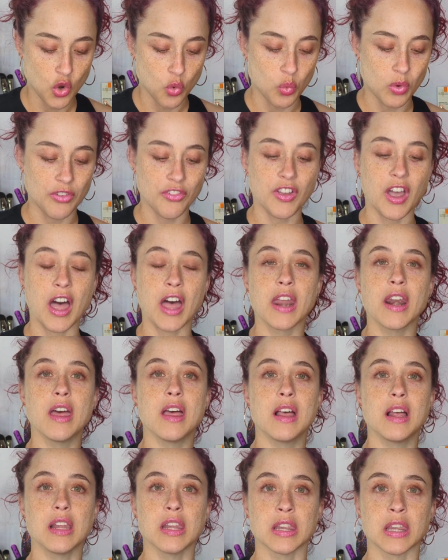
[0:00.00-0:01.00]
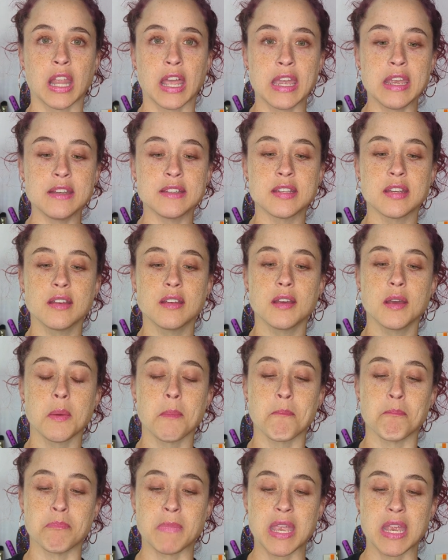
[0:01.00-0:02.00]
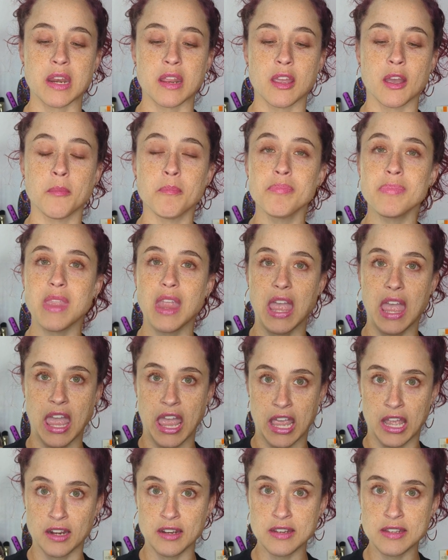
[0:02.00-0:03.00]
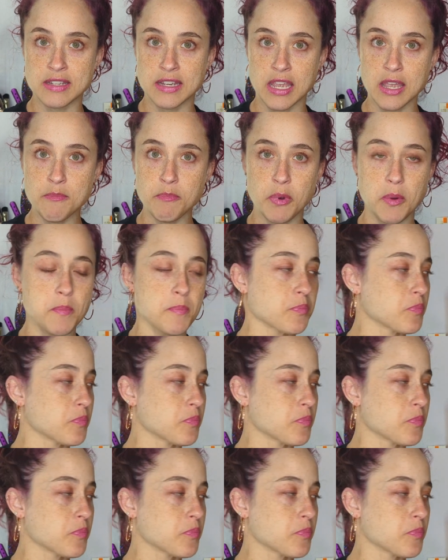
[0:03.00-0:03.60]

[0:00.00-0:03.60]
We've got light, medium, and deep.